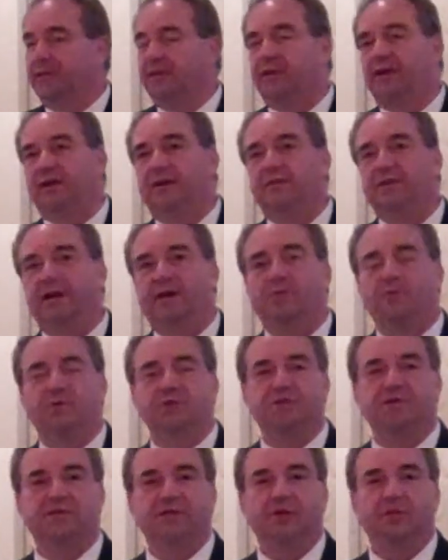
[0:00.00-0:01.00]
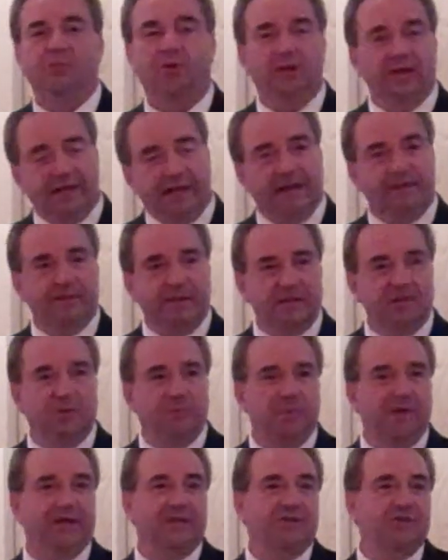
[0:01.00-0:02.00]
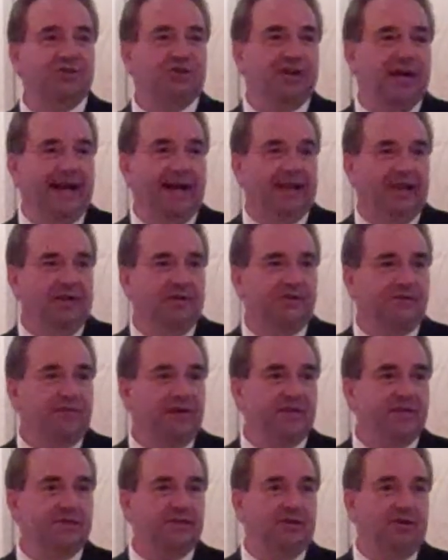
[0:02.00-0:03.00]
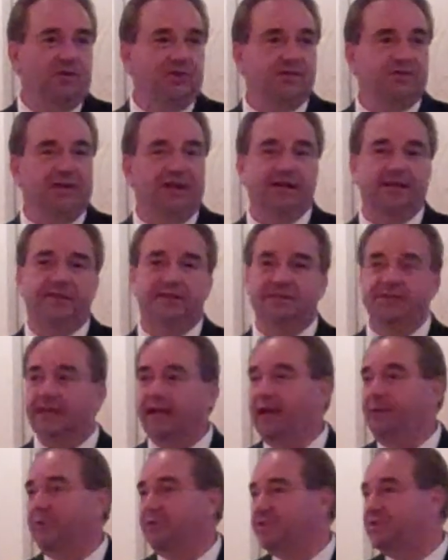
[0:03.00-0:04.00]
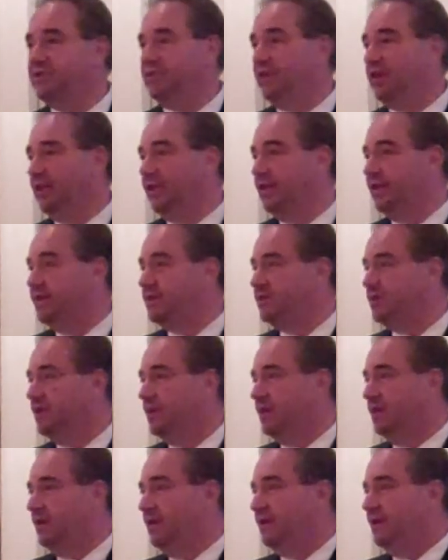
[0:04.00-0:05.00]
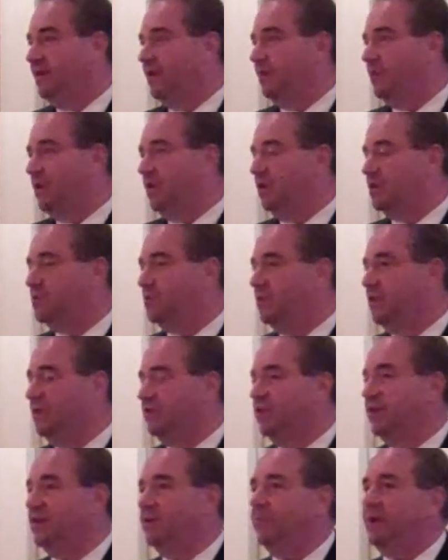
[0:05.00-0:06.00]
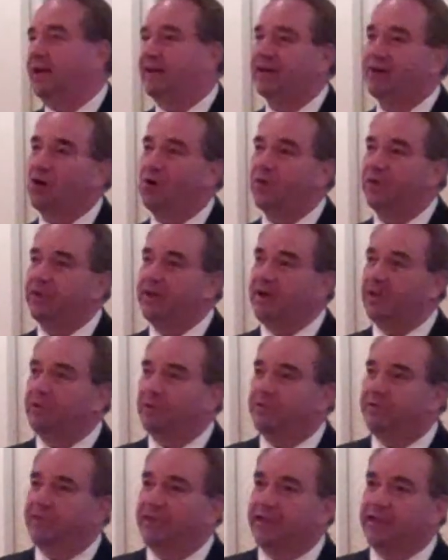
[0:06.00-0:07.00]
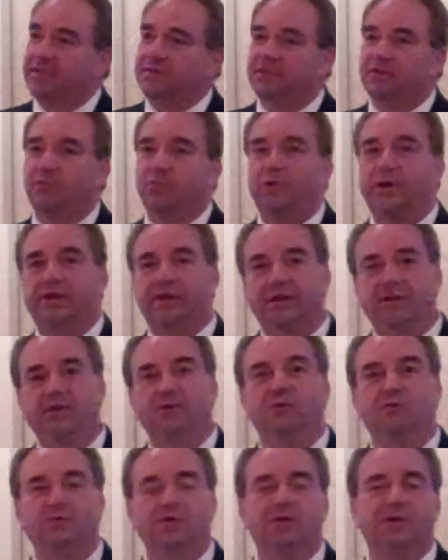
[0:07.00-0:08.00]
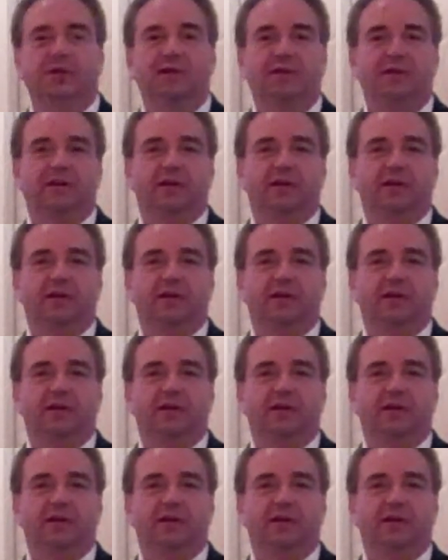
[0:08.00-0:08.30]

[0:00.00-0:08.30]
That was really, I think, the biggest challenge facing our state at the time and still is, because when you think about it, all the other things that we do